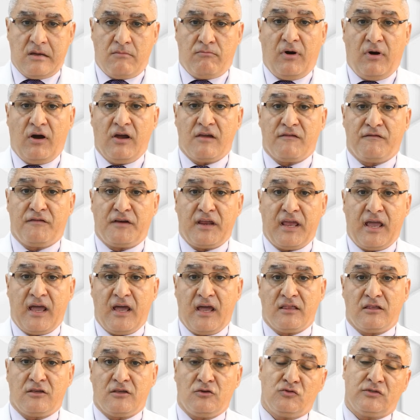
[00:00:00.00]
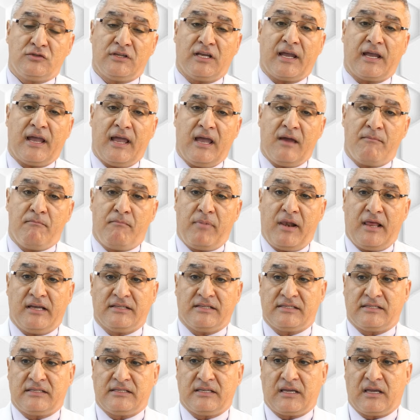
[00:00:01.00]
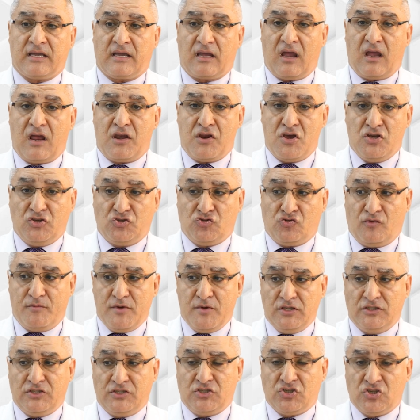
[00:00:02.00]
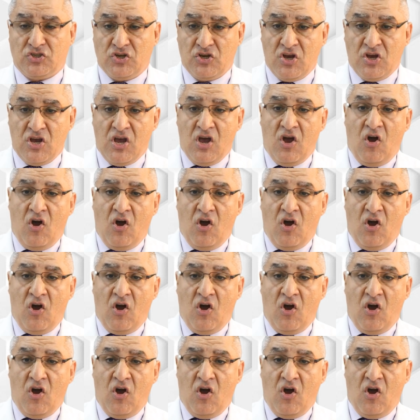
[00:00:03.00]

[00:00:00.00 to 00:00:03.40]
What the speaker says: by freehand using plastic instruments,